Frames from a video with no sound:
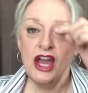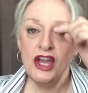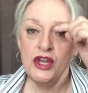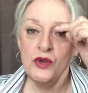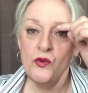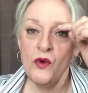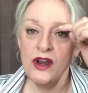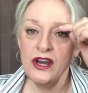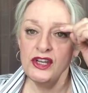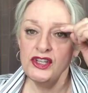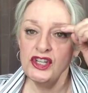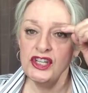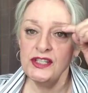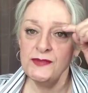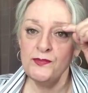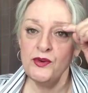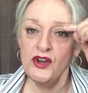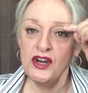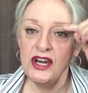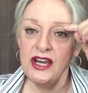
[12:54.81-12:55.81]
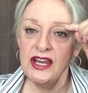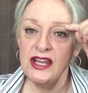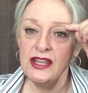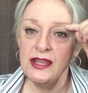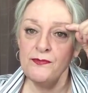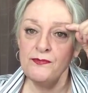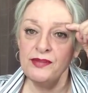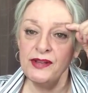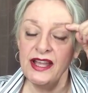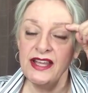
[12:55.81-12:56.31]
You want to just put it in
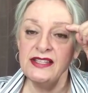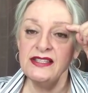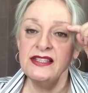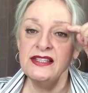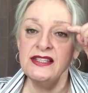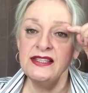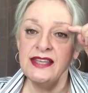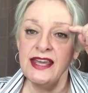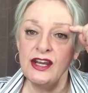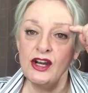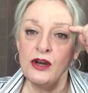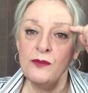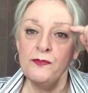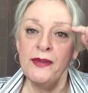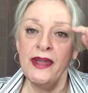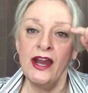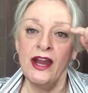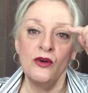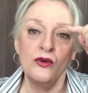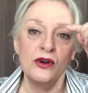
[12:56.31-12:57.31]
the places that are bare,